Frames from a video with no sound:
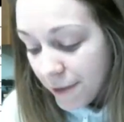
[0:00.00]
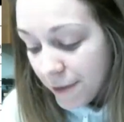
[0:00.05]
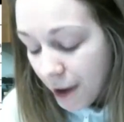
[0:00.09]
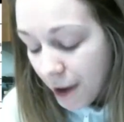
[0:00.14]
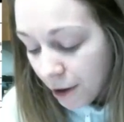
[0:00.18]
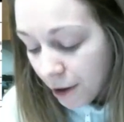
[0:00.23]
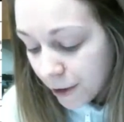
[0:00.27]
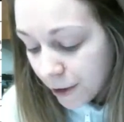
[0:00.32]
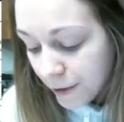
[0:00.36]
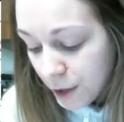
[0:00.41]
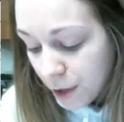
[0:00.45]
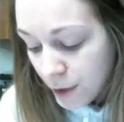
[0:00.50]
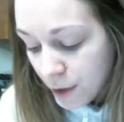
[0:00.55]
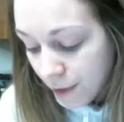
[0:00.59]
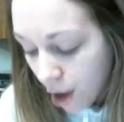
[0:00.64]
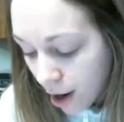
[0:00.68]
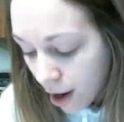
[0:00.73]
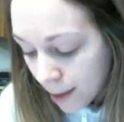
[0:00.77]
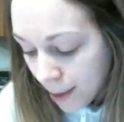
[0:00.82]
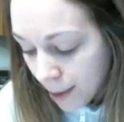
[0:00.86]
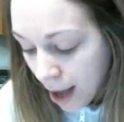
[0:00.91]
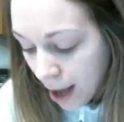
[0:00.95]
overview of
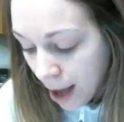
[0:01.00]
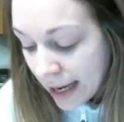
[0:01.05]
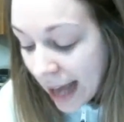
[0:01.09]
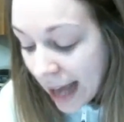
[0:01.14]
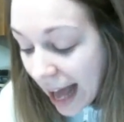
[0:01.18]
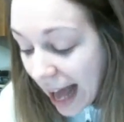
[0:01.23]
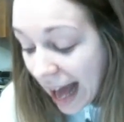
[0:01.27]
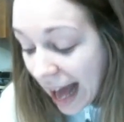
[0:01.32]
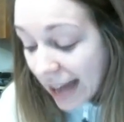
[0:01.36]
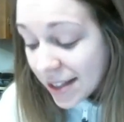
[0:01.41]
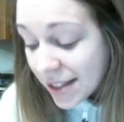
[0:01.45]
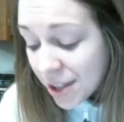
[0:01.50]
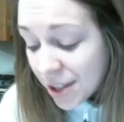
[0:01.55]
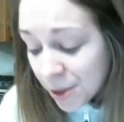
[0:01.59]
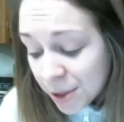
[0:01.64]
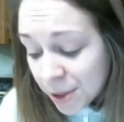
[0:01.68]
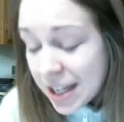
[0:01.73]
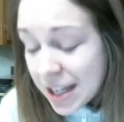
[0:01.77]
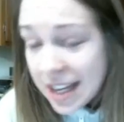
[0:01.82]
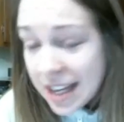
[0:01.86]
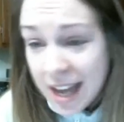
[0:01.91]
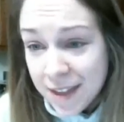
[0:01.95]
Arbonne, I
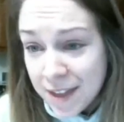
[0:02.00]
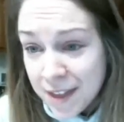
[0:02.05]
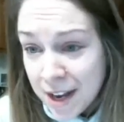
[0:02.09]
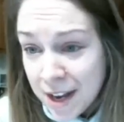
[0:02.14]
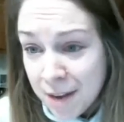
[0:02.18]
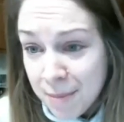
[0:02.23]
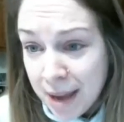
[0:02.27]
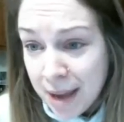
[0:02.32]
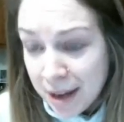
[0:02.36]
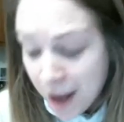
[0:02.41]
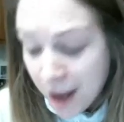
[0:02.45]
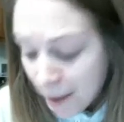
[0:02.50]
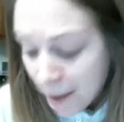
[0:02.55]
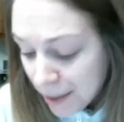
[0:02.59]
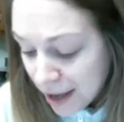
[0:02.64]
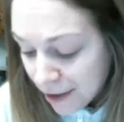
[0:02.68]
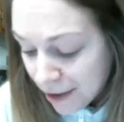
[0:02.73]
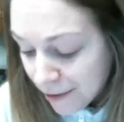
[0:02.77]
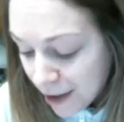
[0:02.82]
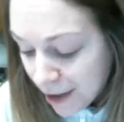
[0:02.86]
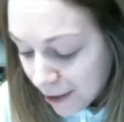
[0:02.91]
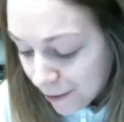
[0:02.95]
totally get that it may not be a
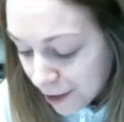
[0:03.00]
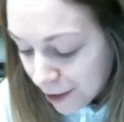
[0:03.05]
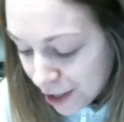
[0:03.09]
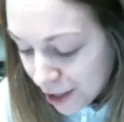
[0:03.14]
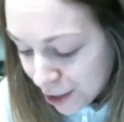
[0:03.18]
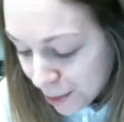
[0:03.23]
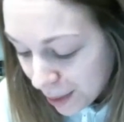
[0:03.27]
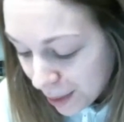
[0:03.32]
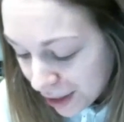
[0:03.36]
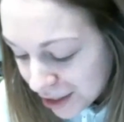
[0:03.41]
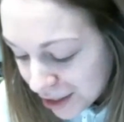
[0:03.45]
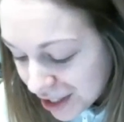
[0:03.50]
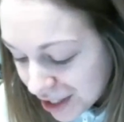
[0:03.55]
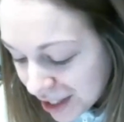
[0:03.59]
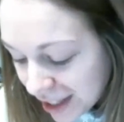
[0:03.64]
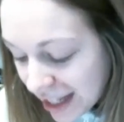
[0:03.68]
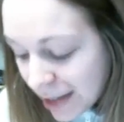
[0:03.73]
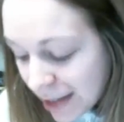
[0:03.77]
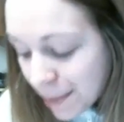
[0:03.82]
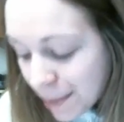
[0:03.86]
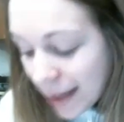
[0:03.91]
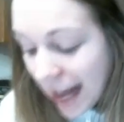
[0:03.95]
fit for you
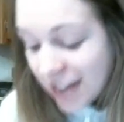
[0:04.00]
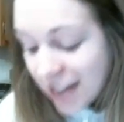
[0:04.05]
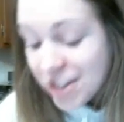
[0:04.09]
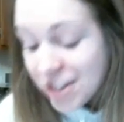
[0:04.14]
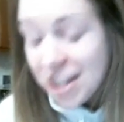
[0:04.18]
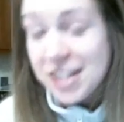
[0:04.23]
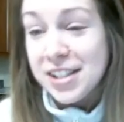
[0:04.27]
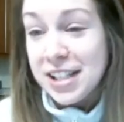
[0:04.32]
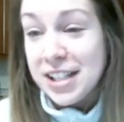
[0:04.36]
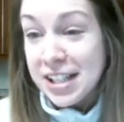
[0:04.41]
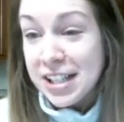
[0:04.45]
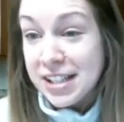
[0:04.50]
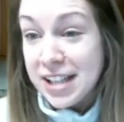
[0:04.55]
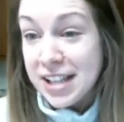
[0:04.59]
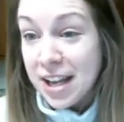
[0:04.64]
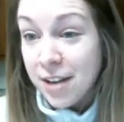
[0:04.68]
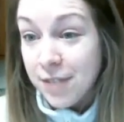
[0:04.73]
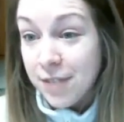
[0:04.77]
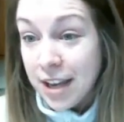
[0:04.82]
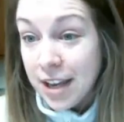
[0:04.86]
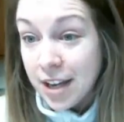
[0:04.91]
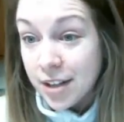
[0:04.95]
personally, but I just need a set
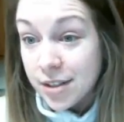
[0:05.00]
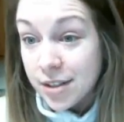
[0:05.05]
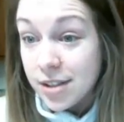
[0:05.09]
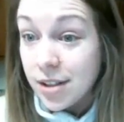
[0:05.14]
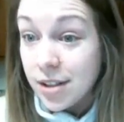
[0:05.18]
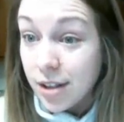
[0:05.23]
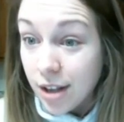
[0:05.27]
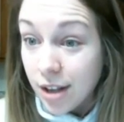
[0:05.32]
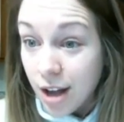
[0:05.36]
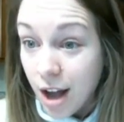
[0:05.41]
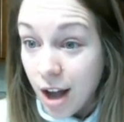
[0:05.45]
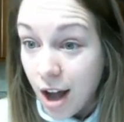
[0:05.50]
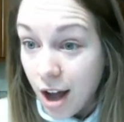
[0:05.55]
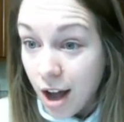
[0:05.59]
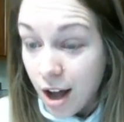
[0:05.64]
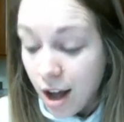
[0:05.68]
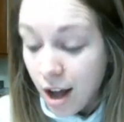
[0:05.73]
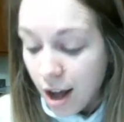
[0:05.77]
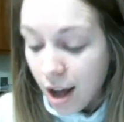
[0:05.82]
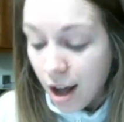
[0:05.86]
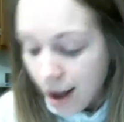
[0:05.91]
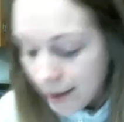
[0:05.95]
of ears. Ha ha
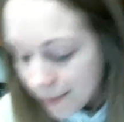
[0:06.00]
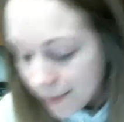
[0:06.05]
ha.